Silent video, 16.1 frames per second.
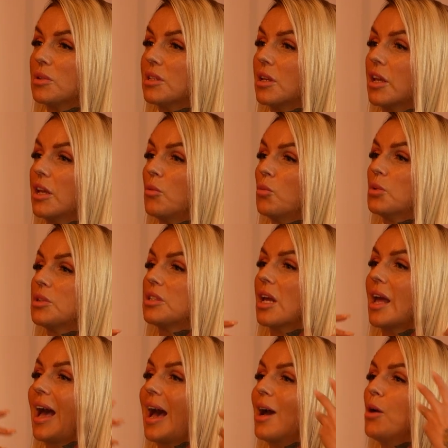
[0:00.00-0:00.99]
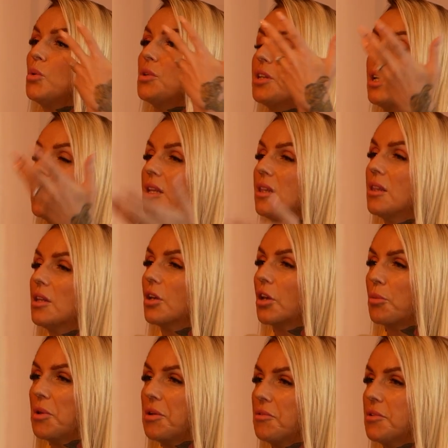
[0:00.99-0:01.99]
was out in the
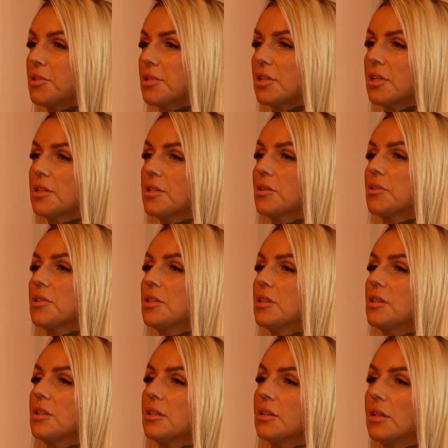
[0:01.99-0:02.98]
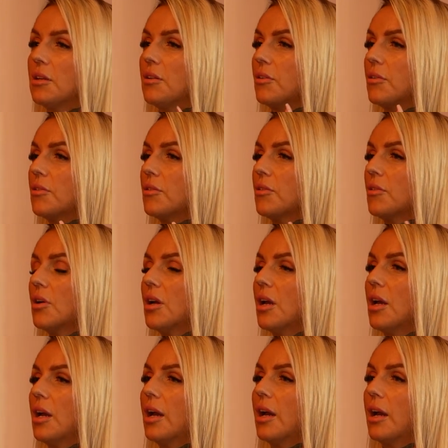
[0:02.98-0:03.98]
community, so it didn't.
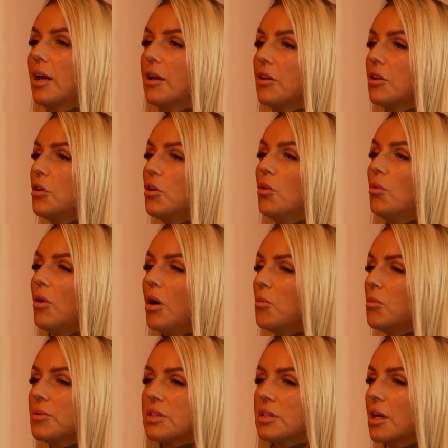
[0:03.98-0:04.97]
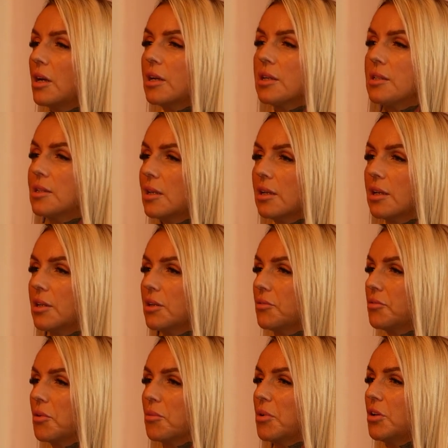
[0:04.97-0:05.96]
No one was
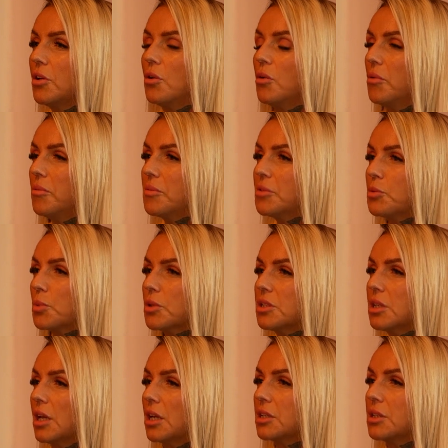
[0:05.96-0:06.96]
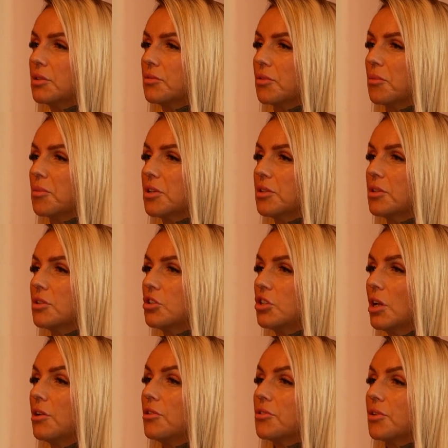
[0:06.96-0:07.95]
isolated from it. No one was protected from it.
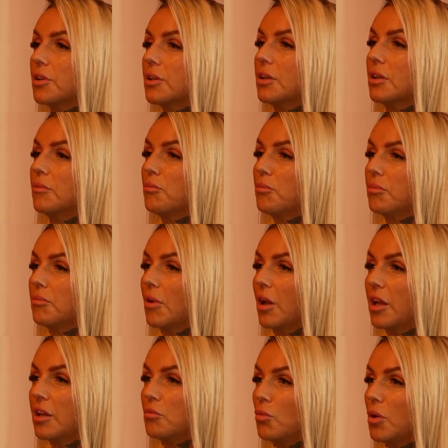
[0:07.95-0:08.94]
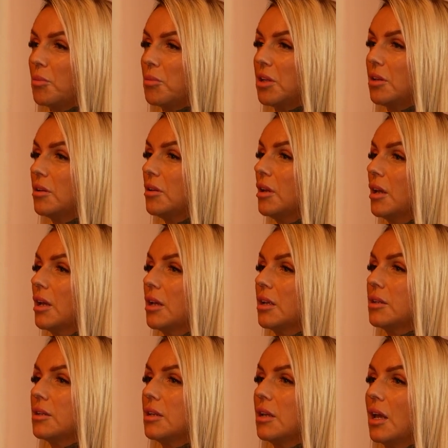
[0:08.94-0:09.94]
Children and women
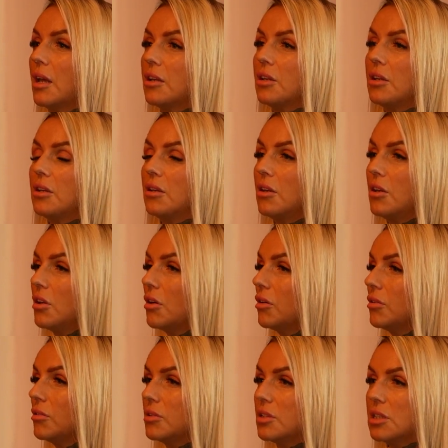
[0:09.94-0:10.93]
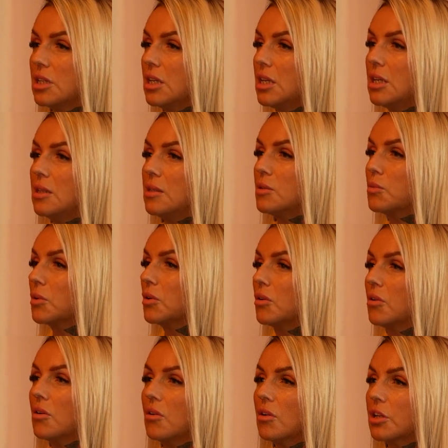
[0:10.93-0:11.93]
and young teens were
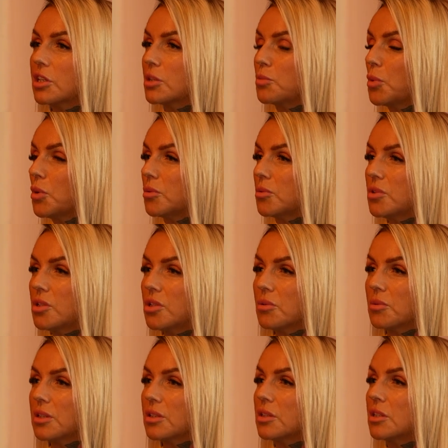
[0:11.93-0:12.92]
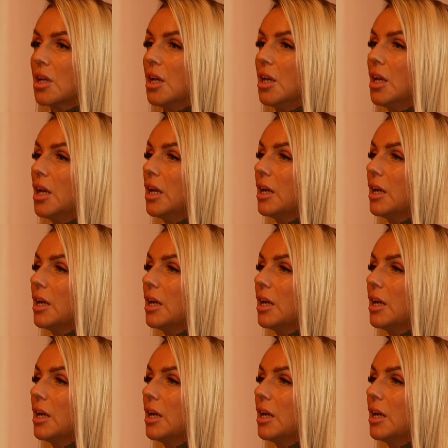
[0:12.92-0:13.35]
all exposed to it.